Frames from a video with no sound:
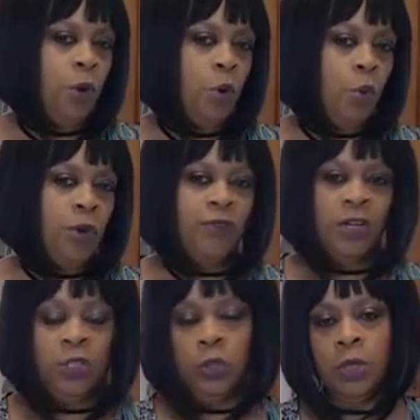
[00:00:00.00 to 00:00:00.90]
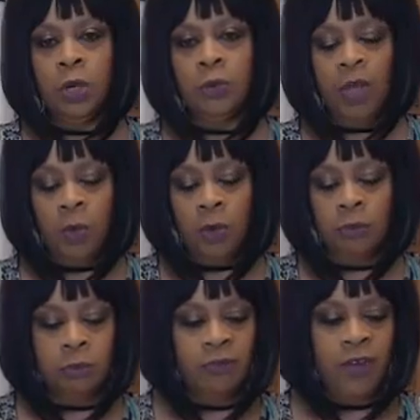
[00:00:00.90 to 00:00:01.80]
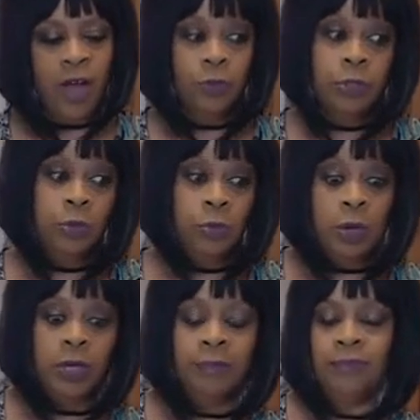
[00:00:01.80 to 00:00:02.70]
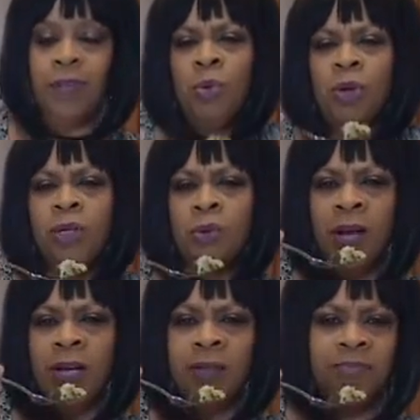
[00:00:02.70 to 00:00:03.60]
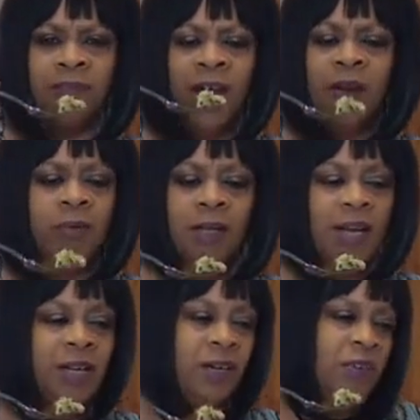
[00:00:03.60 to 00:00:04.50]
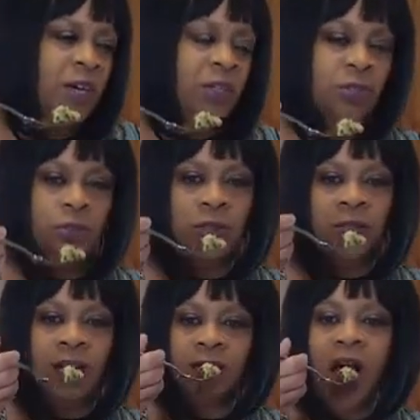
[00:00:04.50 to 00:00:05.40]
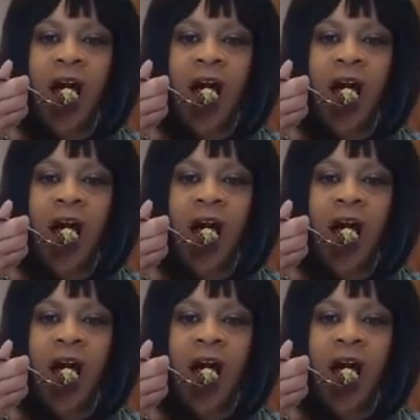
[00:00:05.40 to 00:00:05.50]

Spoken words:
Or if they do know, they won't follow suit on it. I wonder why. I never understood that.